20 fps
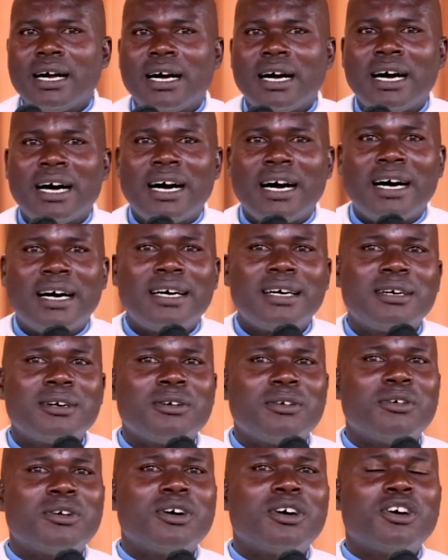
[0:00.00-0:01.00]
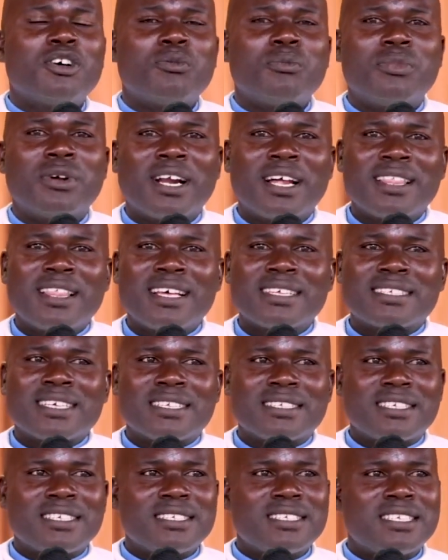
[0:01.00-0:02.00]
Uh, brothers
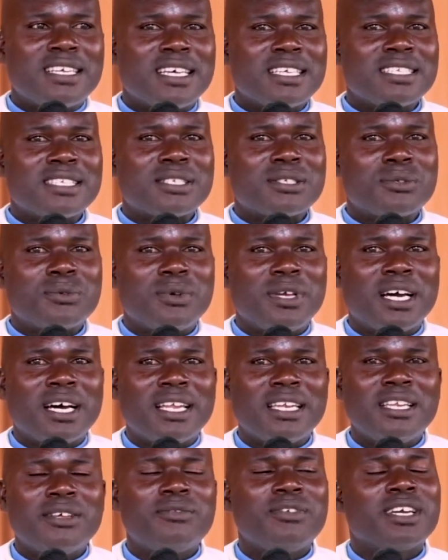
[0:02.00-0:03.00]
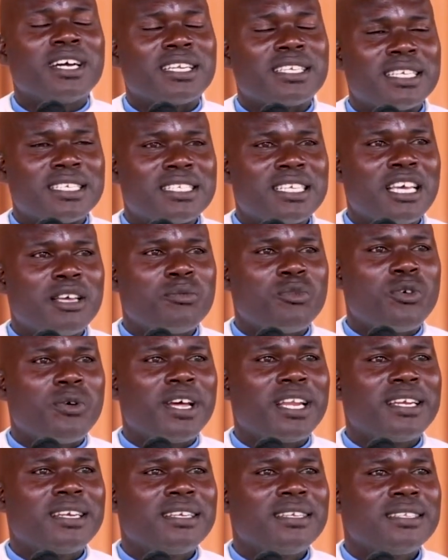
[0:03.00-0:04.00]
and sisters, we are living at a time
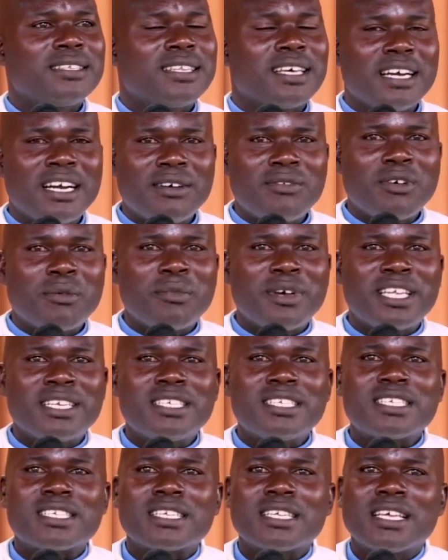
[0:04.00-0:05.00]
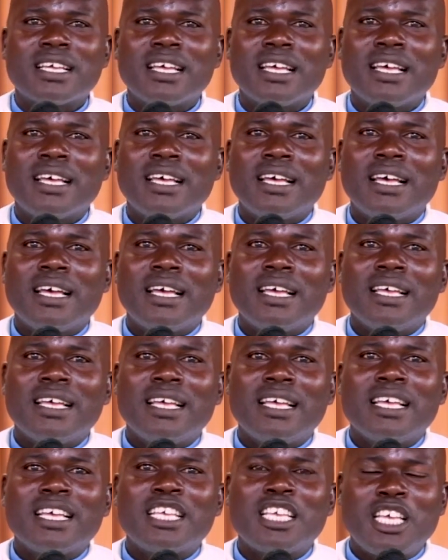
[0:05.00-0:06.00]
when the government
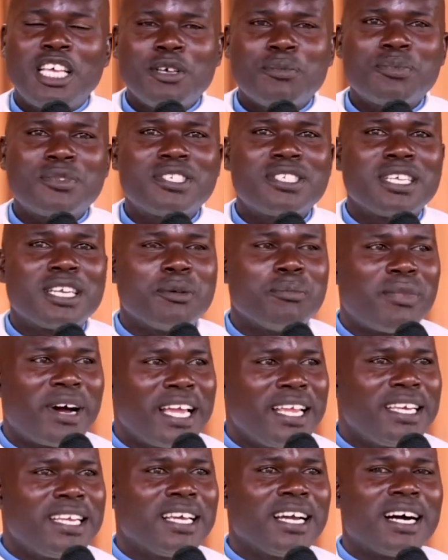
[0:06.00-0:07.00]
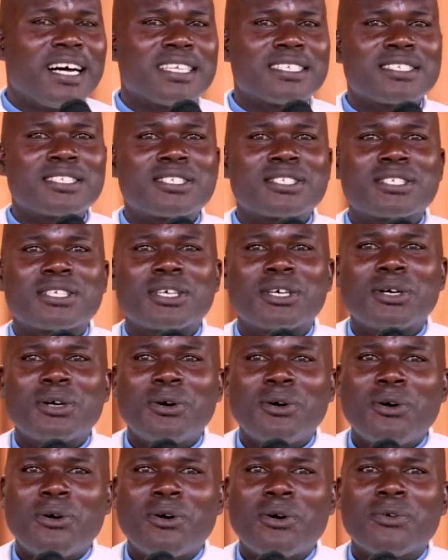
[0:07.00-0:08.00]
keeps reminding us
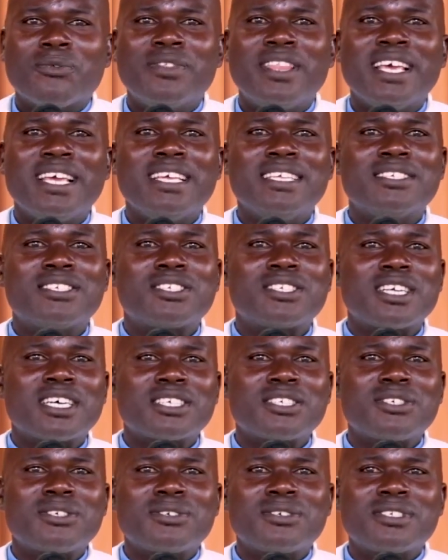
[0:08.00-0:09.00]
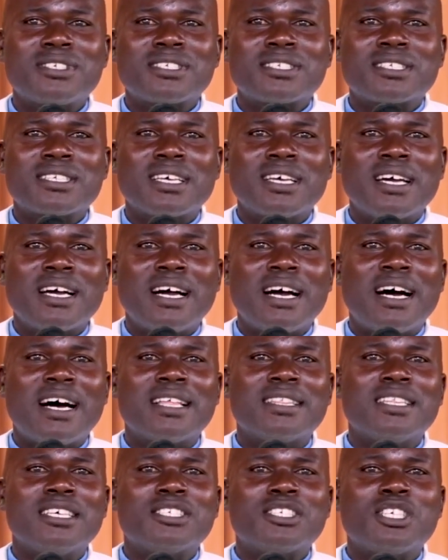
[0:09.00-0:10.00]
of the instructions
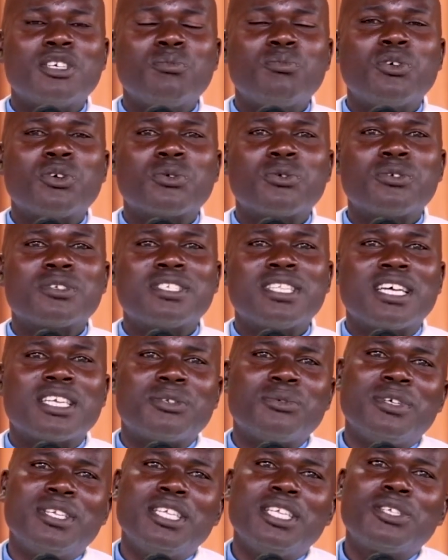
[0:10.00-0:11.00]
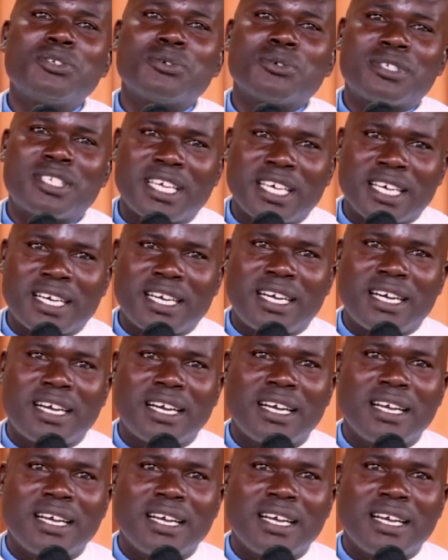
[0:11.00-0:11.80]
and the simple rules that we need to take,